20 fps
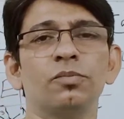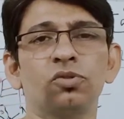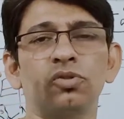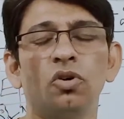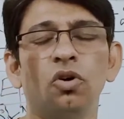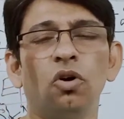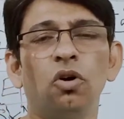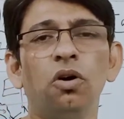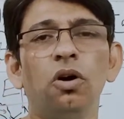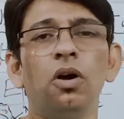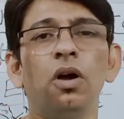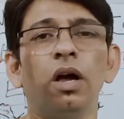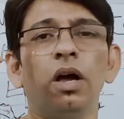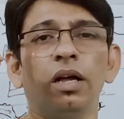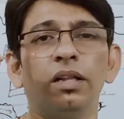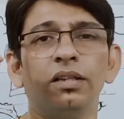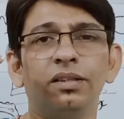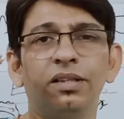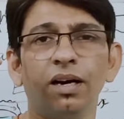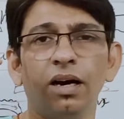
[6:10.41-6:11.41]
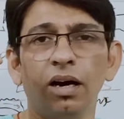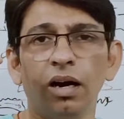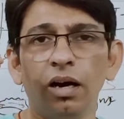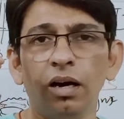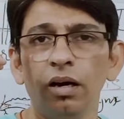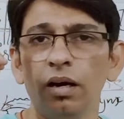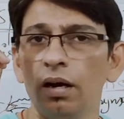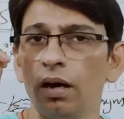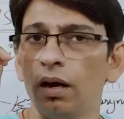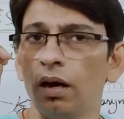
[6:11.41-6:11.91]
so
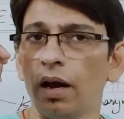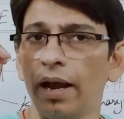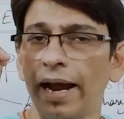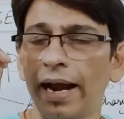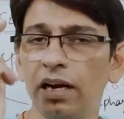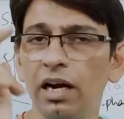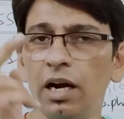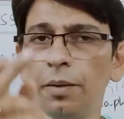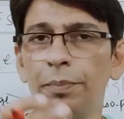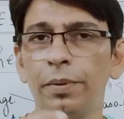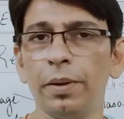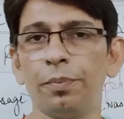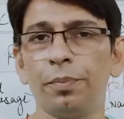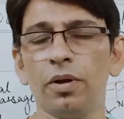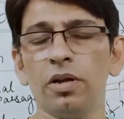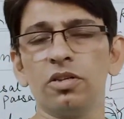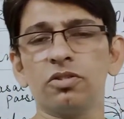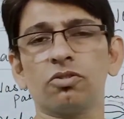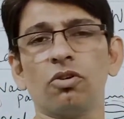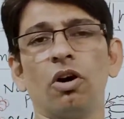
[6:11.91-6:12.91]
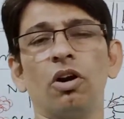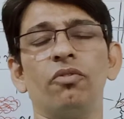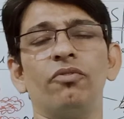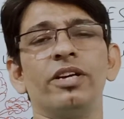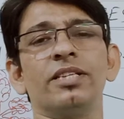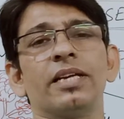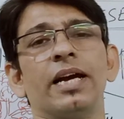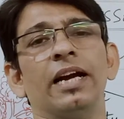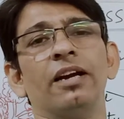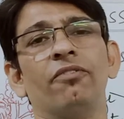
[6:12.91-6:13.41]
the adult people always
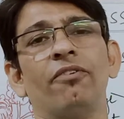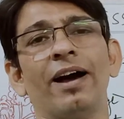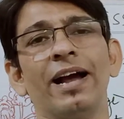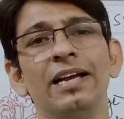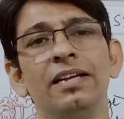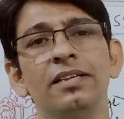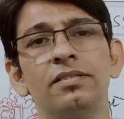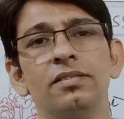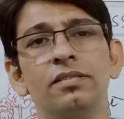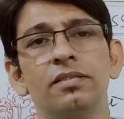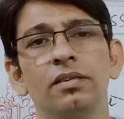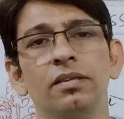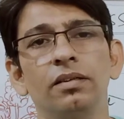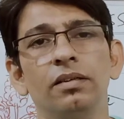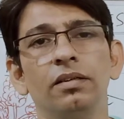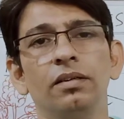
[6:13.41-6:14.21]
advise